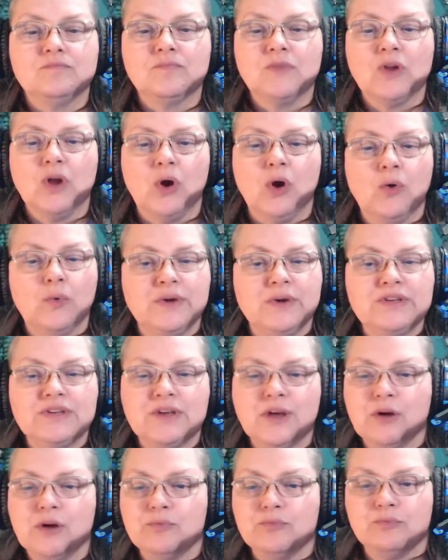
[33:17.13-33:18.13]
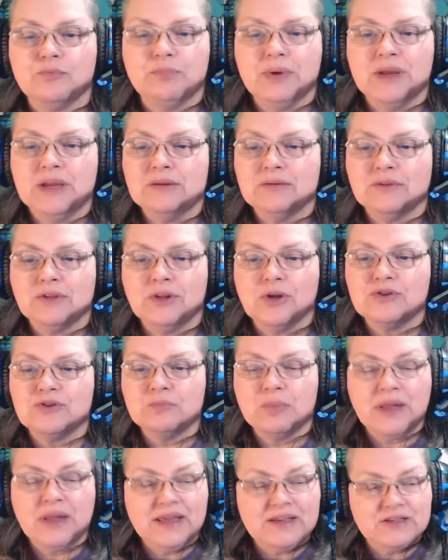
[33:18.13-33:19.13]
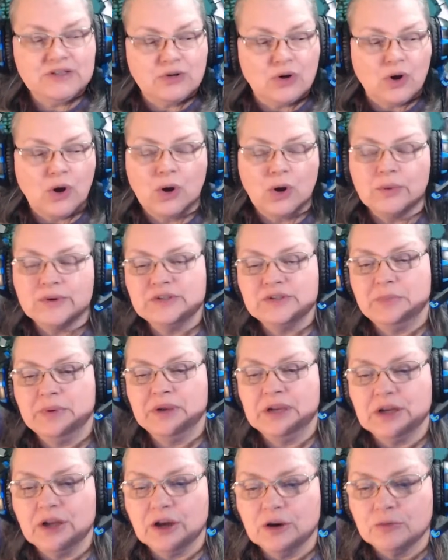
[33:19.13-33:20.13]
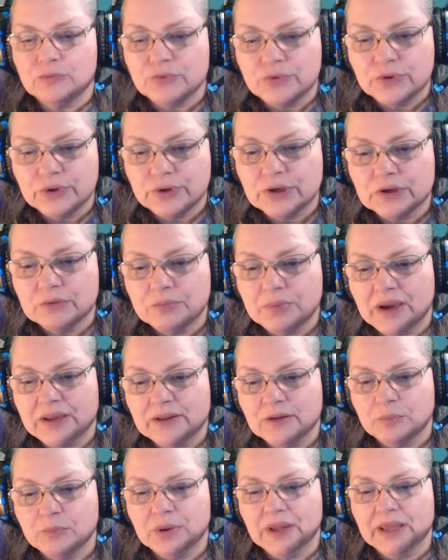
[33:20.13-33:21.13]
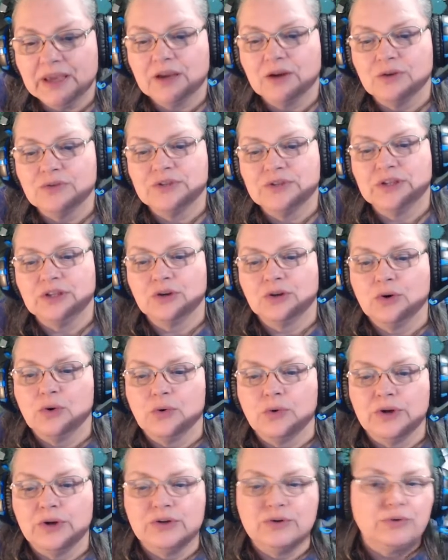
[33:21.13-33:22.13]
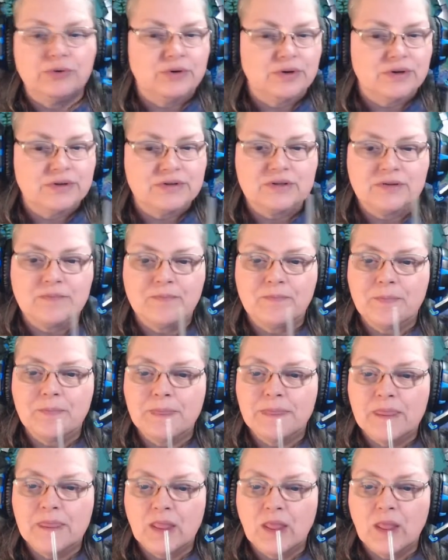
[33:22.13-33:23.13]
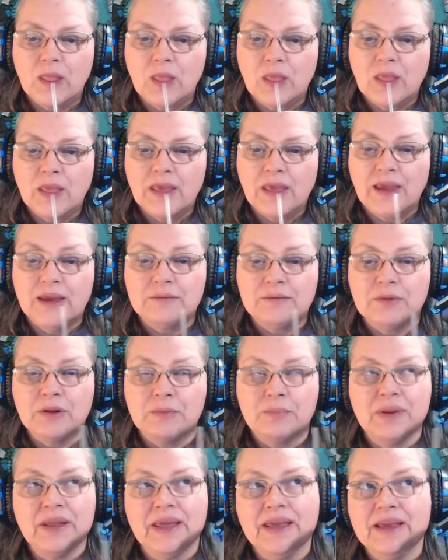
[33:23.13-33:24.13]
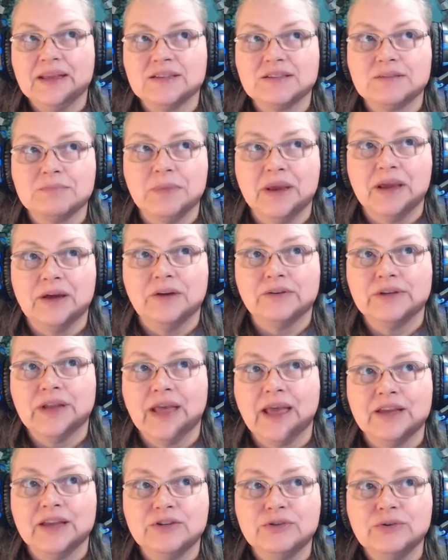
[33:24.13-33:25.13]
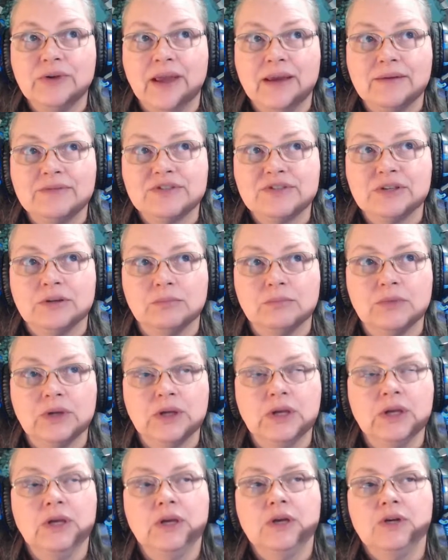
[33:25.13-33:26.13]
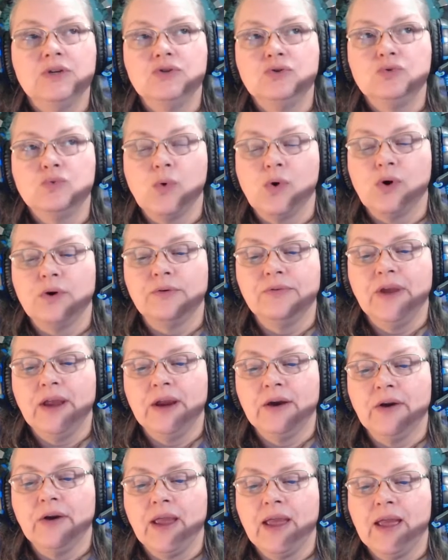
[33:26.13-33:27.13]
always those plants are always being uprooted by the plecos and the corydoras, and the plants melt. Now I do have some dwarf hair